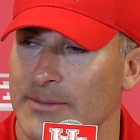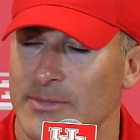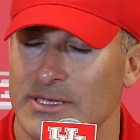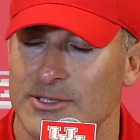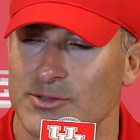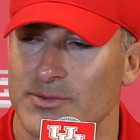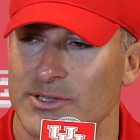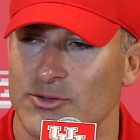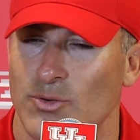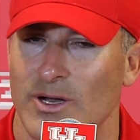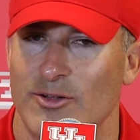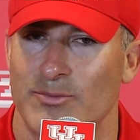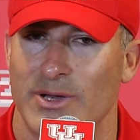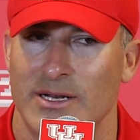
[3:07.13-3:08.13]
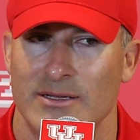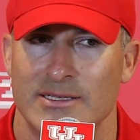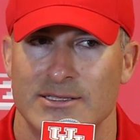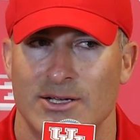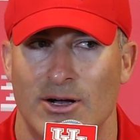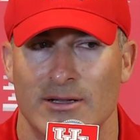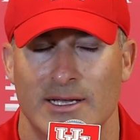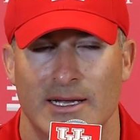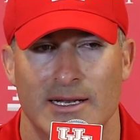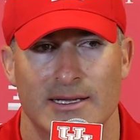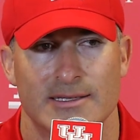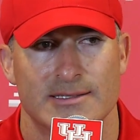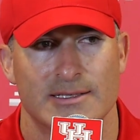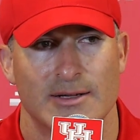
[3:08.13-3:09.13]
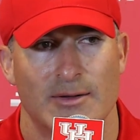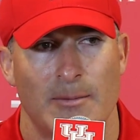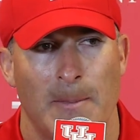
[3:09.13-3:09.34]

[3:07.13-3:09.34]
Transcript: um, excuse me, 12 penalties called on us.